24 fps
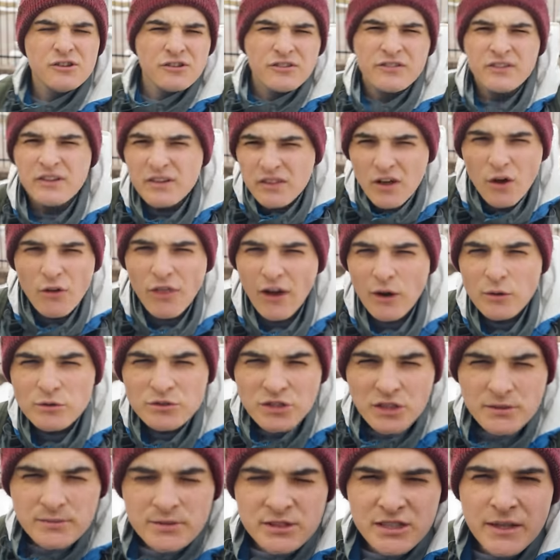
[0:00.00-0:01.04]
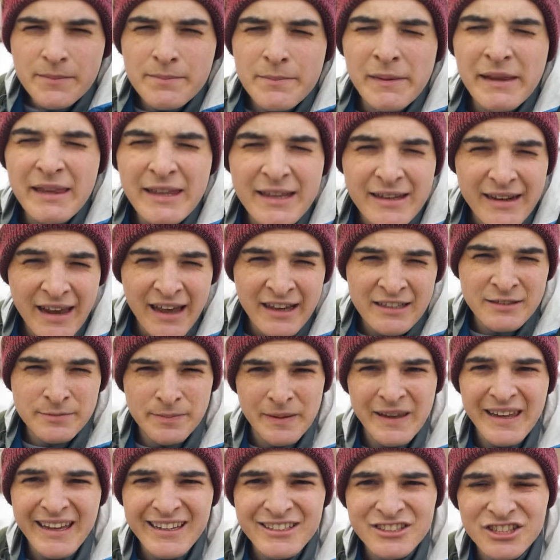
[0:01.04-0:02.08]
You see though, that was almost a million X
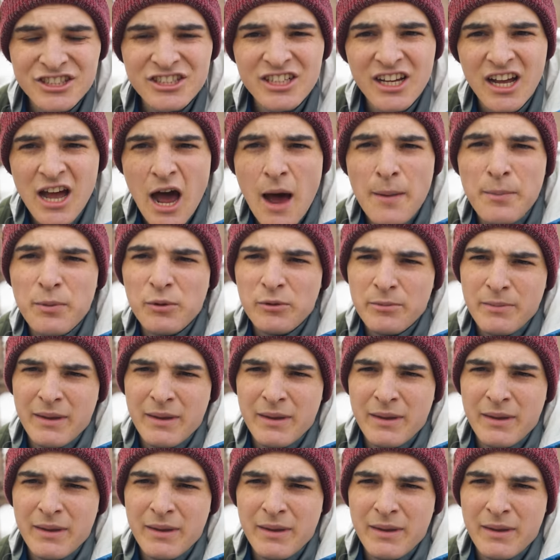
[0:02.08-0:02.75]
P in just a couple